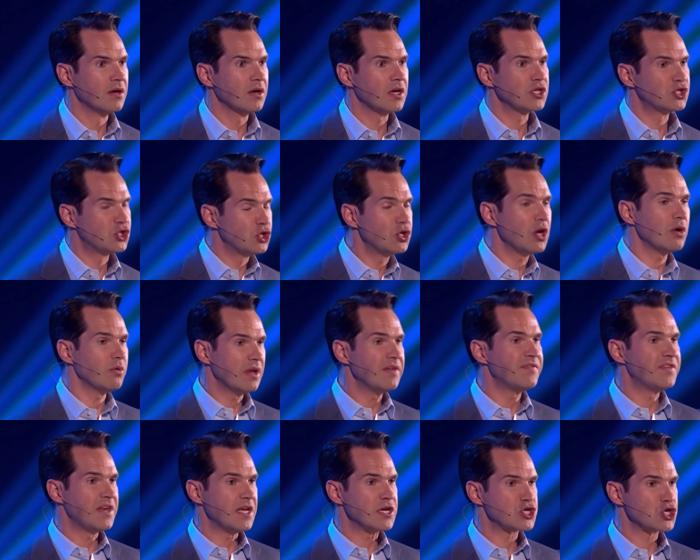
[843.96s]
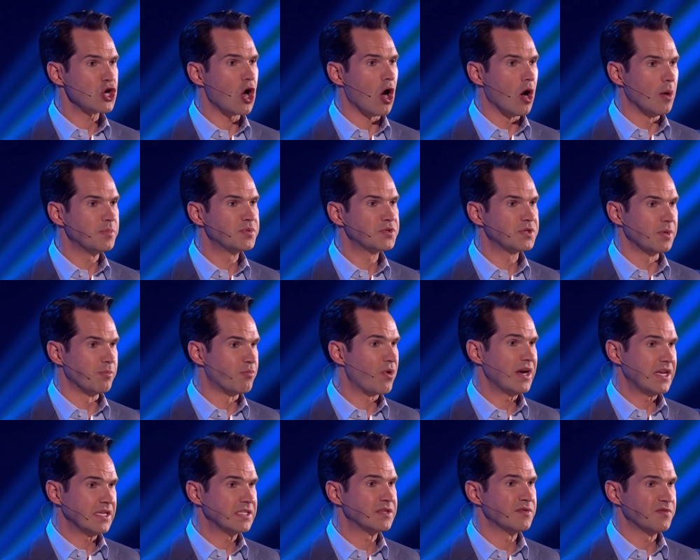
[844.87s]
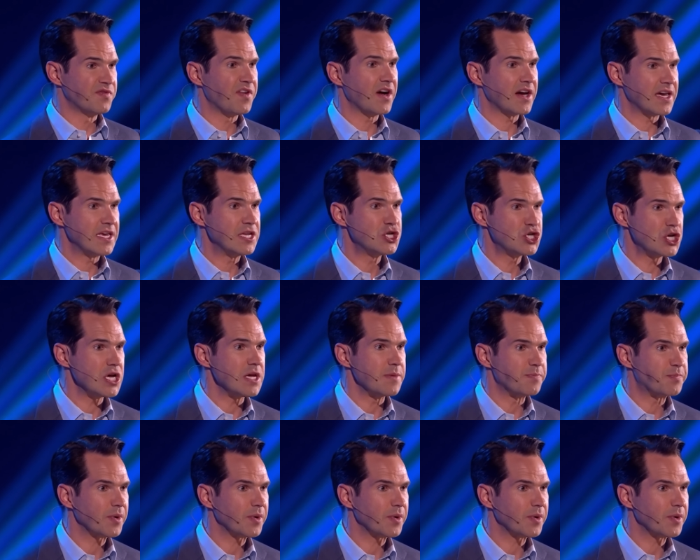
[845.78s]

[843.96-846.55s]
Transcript: Because you don't live near shops and bread isn't fucking cheap.